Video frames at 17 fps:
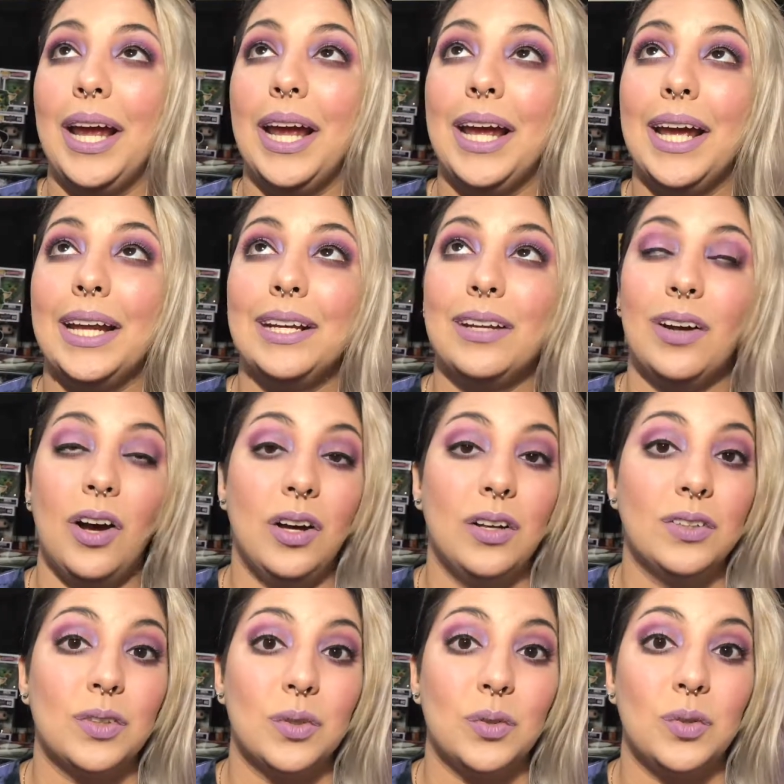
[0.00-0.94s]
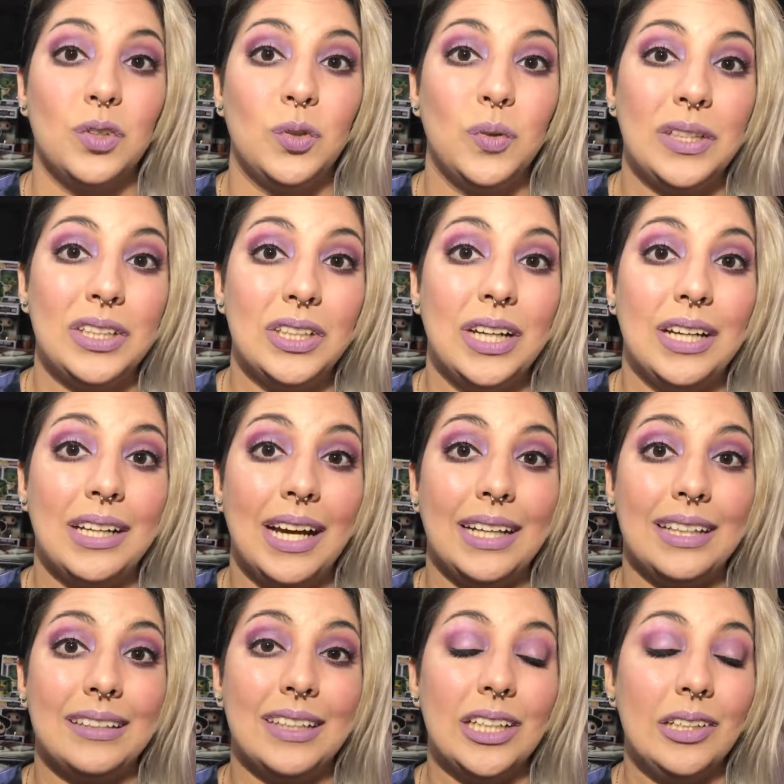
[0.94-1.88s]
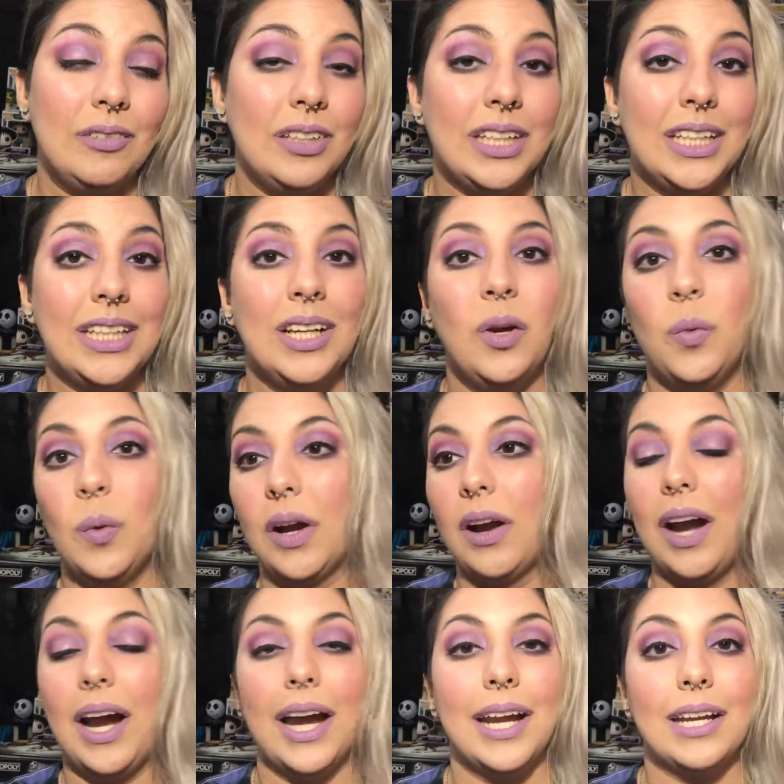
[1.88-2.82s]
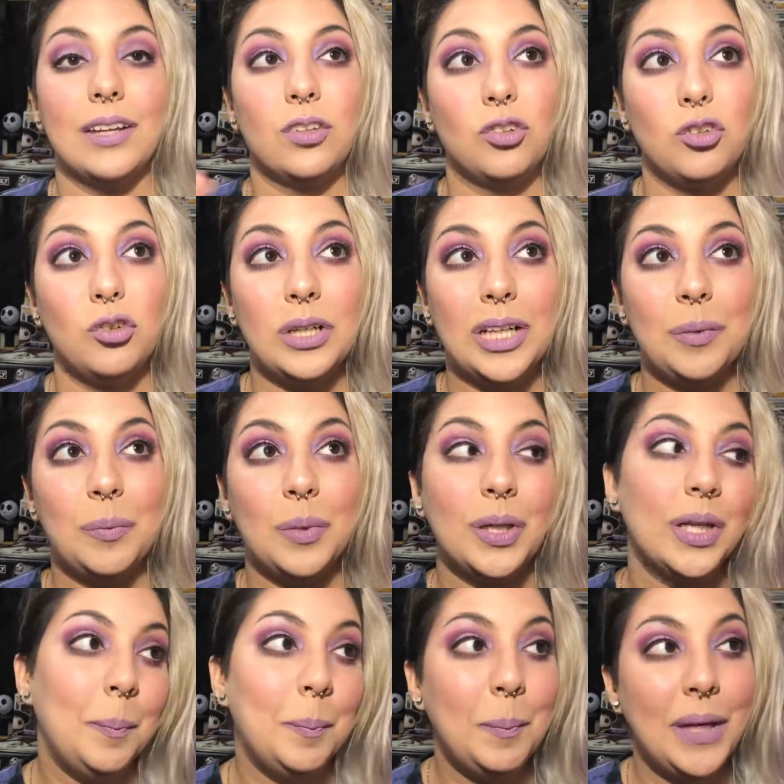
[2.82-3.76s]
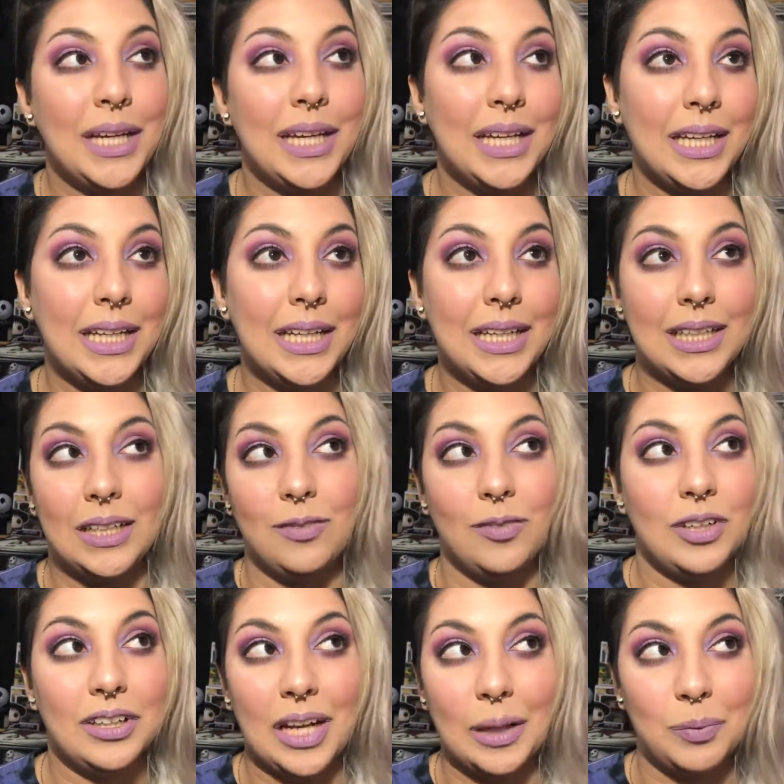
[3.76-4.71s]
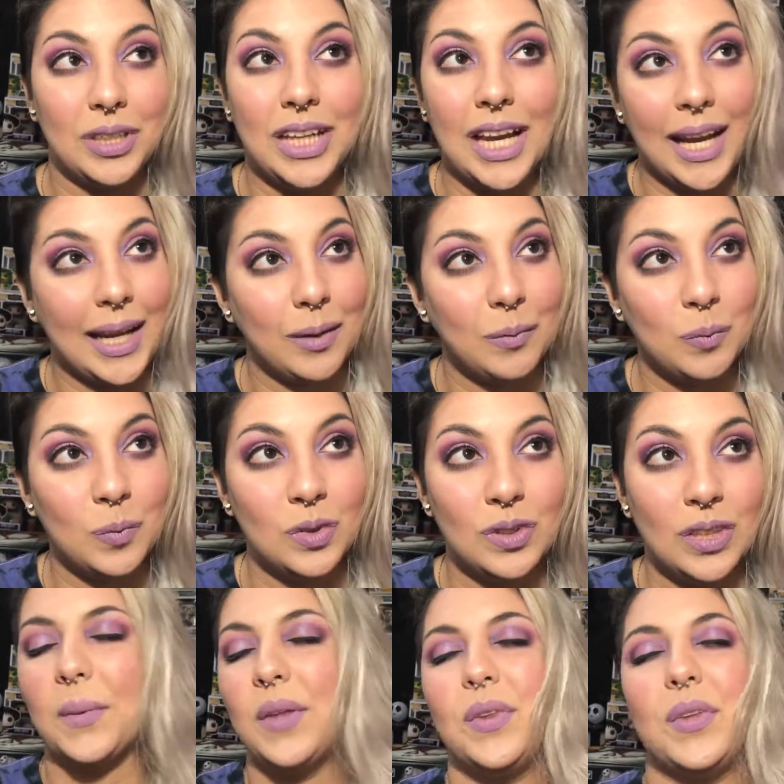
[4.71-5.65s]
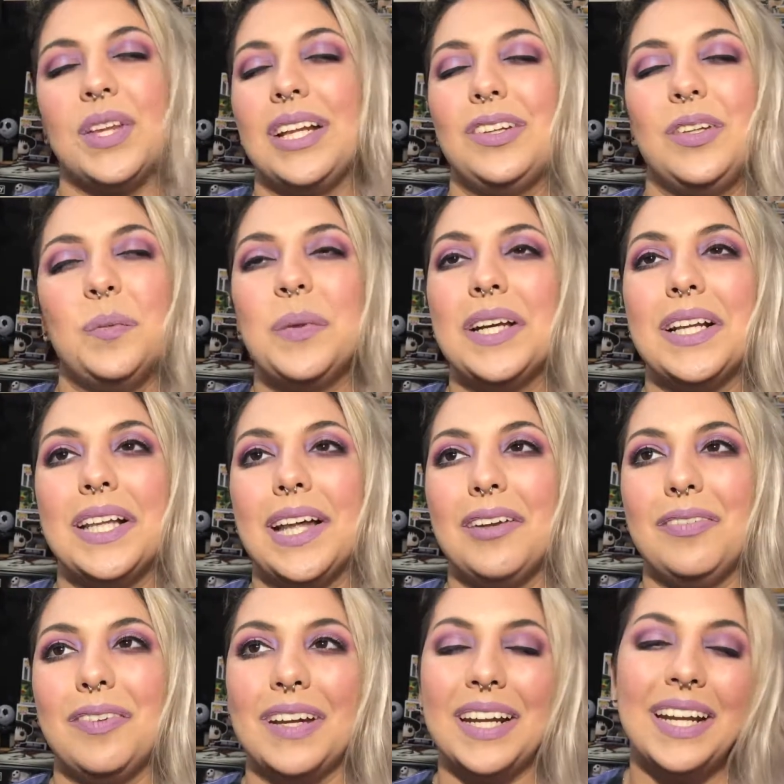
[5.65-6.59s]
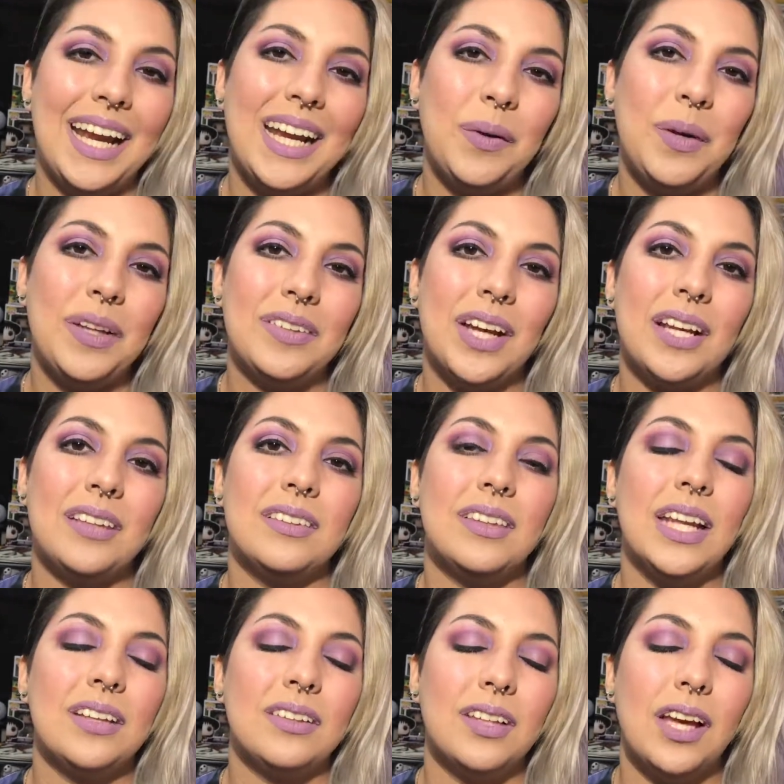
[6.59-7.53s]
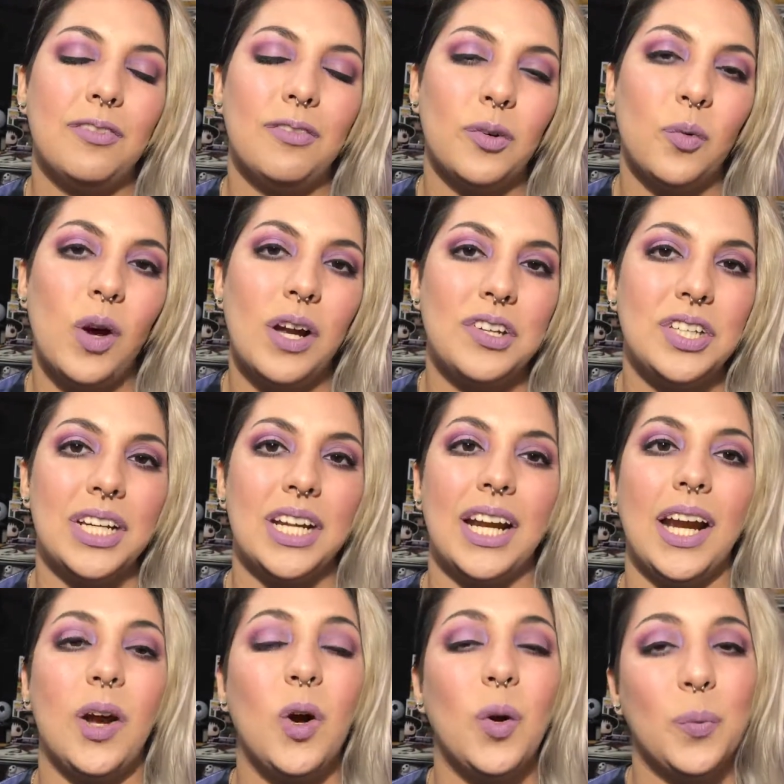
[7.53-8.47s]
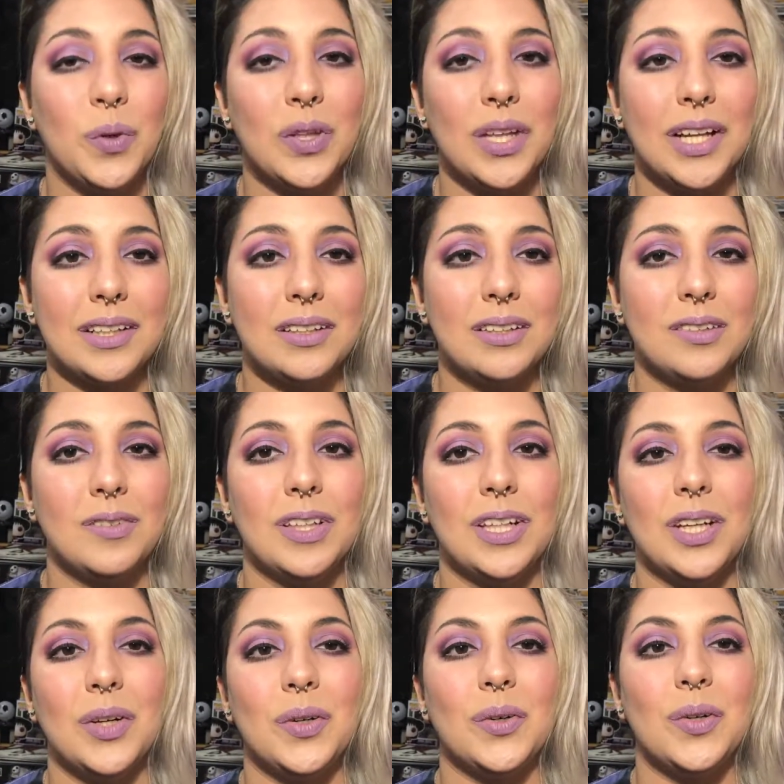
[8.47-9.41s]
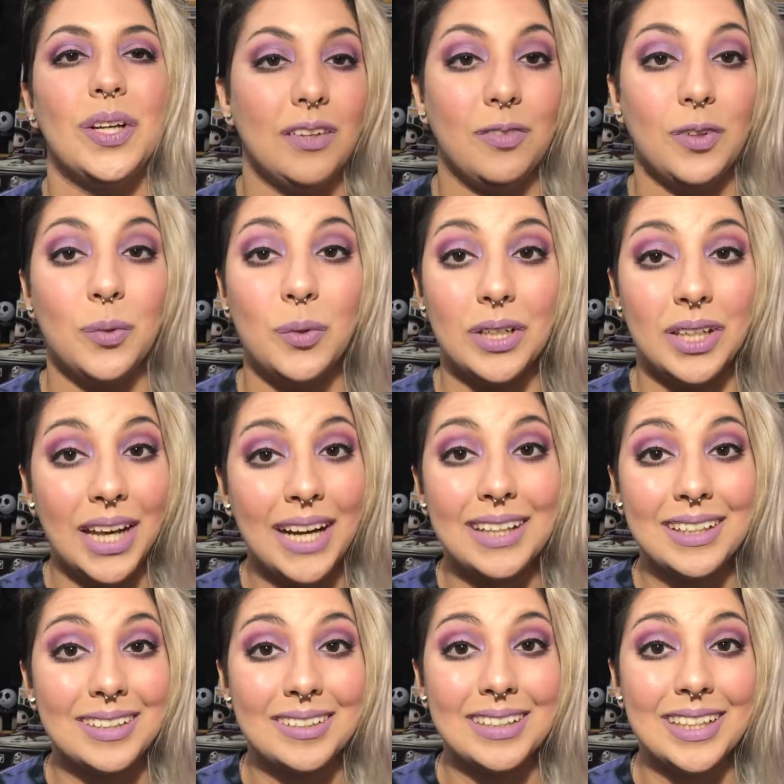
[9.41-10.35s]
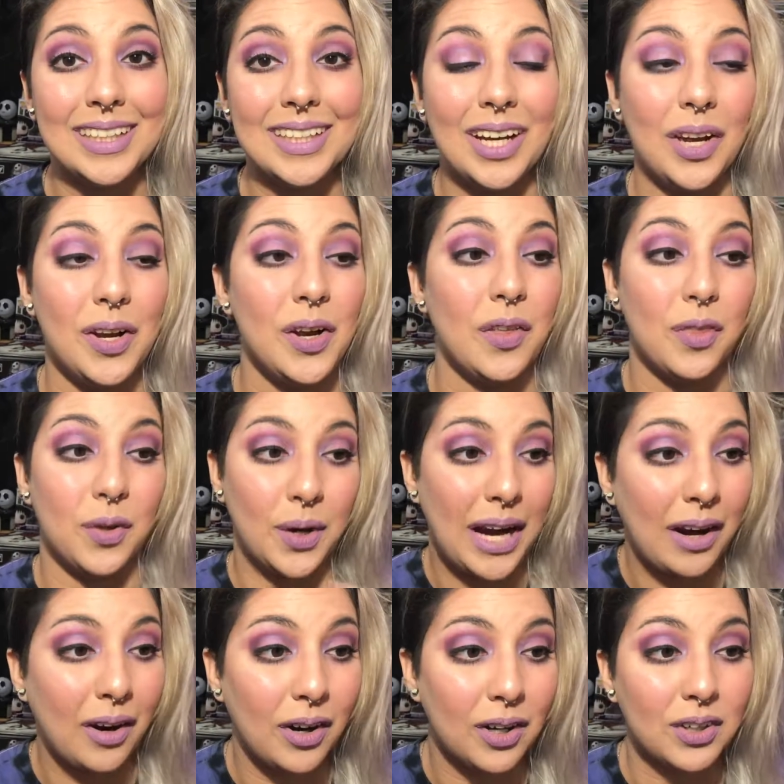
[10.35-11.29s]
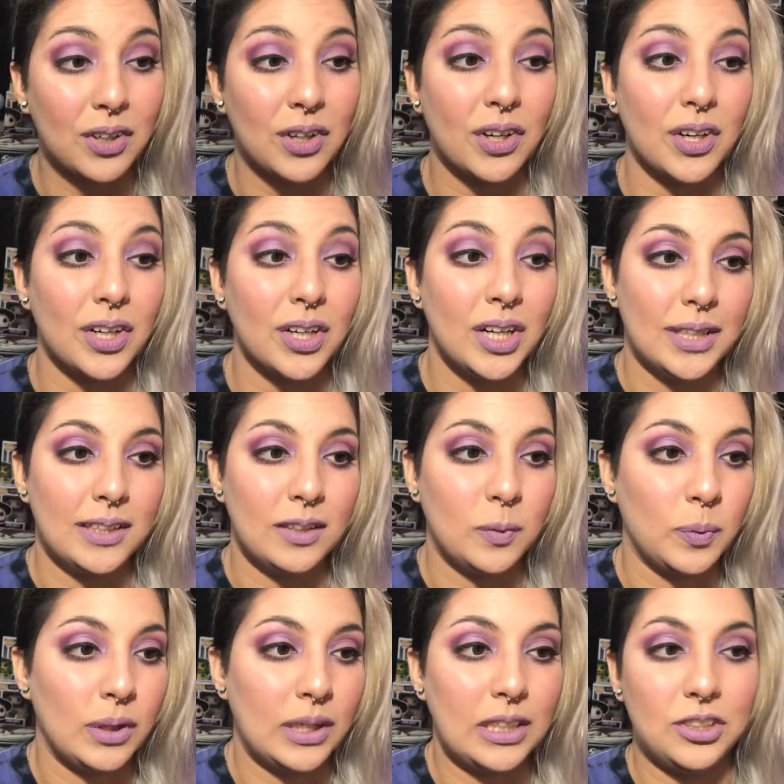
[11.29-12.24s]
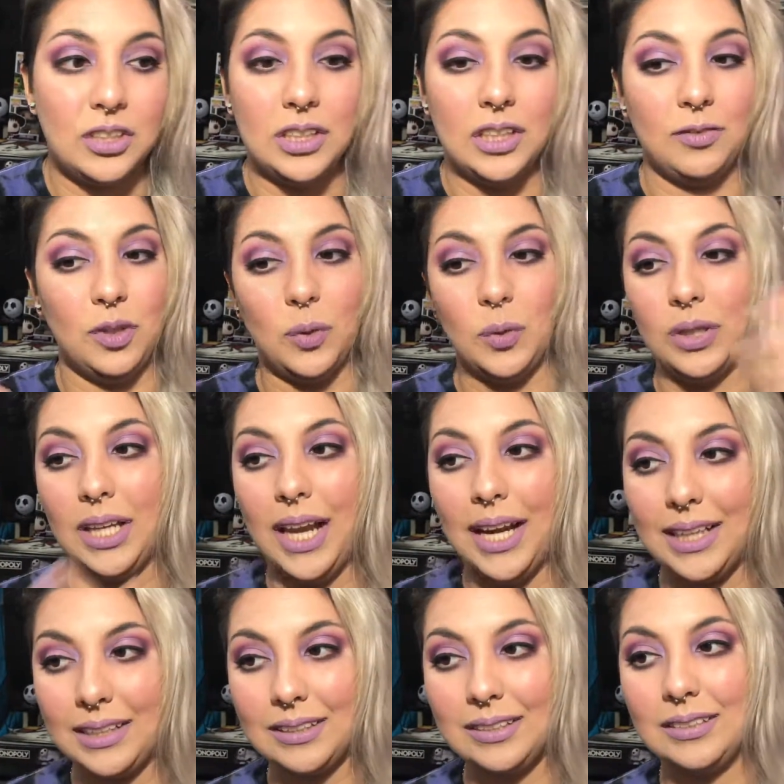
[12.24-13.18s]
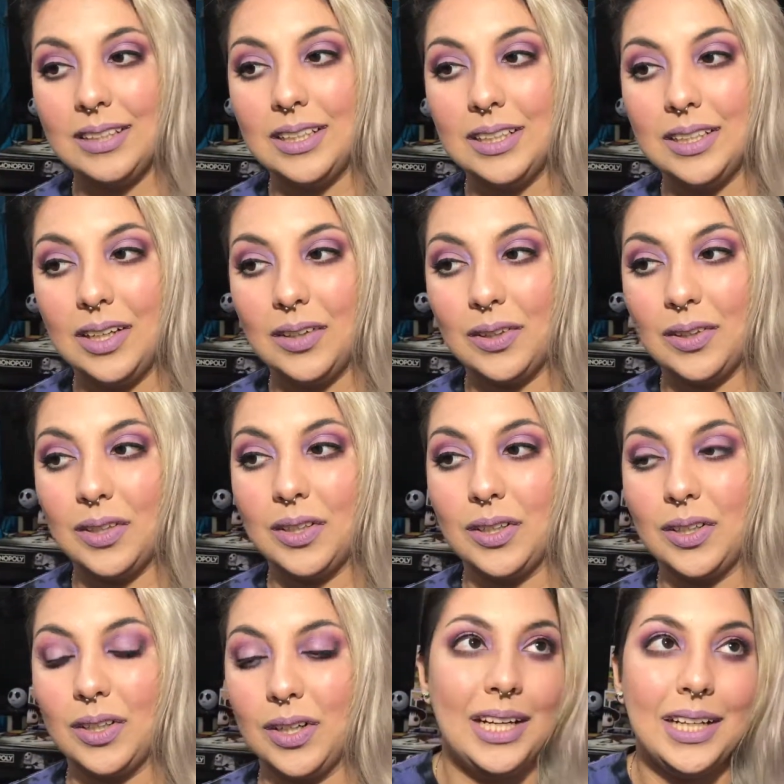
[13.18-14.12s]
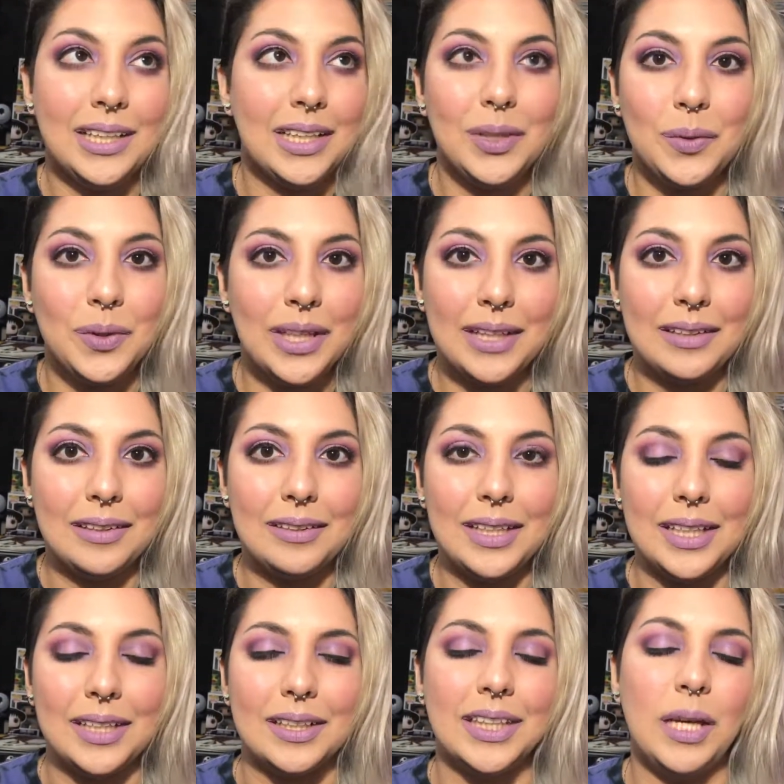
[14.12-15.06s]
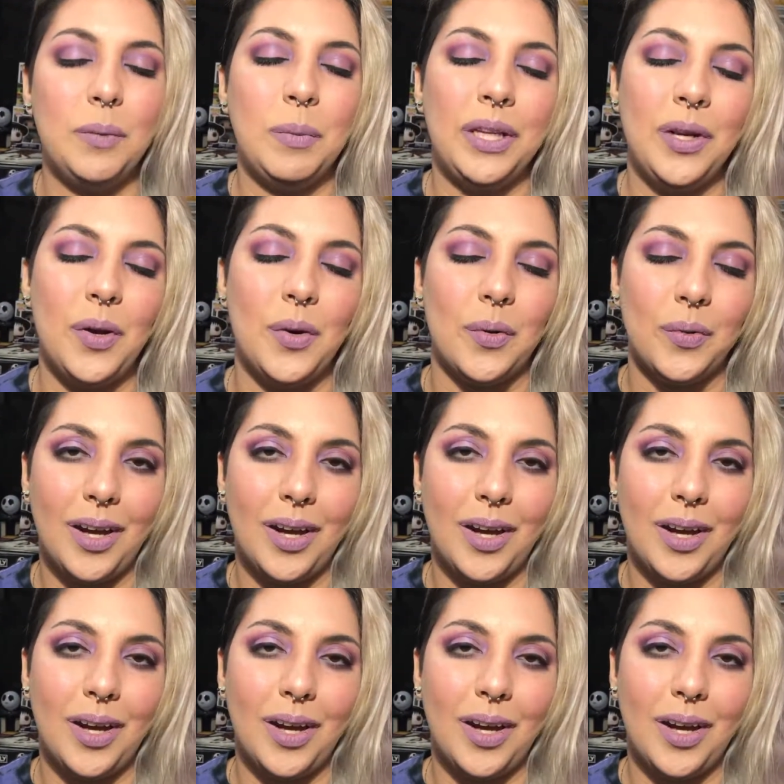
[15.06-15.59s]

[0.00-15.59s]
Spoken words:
and also twitch.tv, where I stream many different types of games, so that should be a lot of fun. Anyways guys, thanks a lot for watching, and I hope you liked this video. If you would like to see another character inspiration, if you would like to see anything you would like to see, let me know.